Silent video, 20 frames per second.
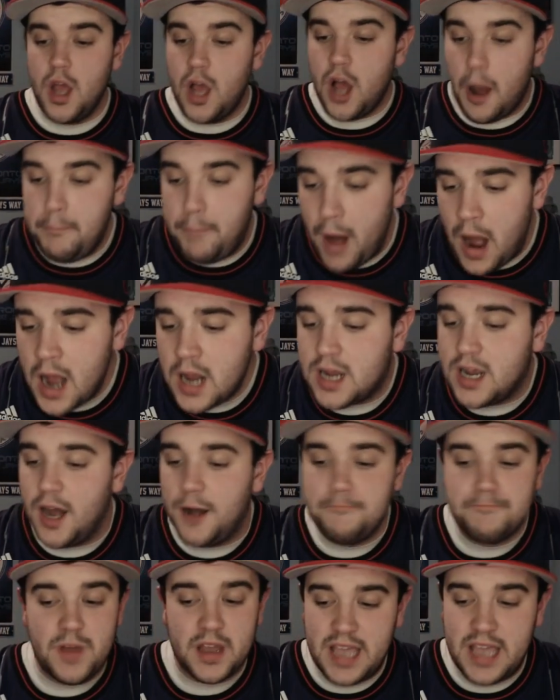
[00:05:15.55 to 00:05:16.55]
Ibaka,
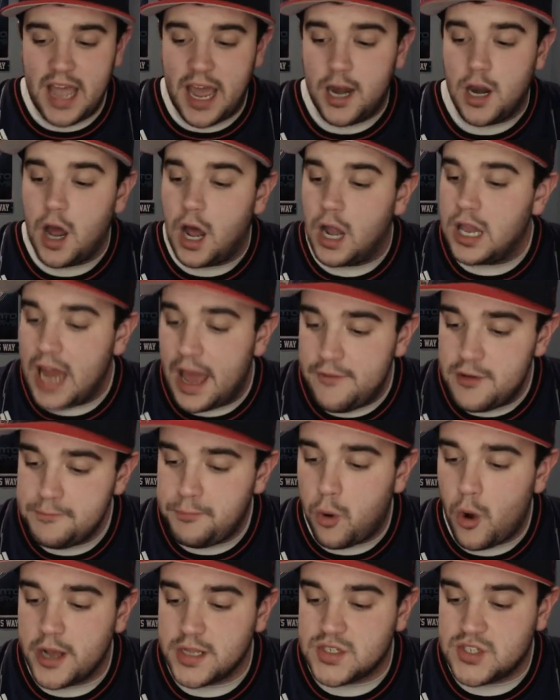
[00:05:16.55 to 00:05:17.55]
again, 11
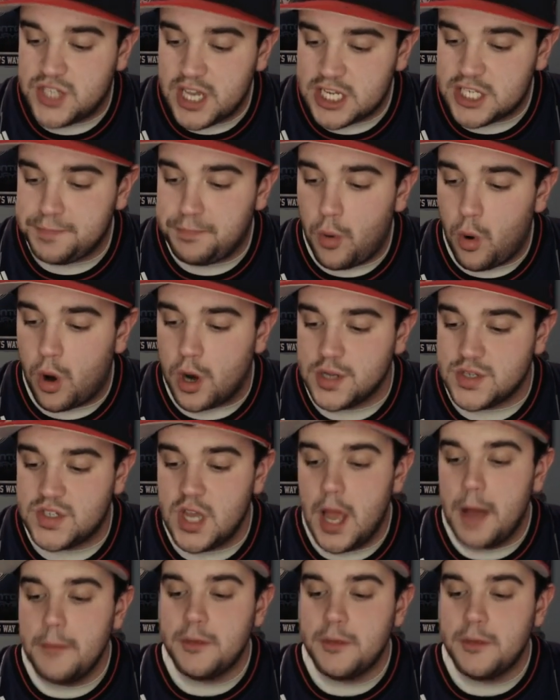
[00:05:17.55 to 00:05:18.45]
points, 6 boards.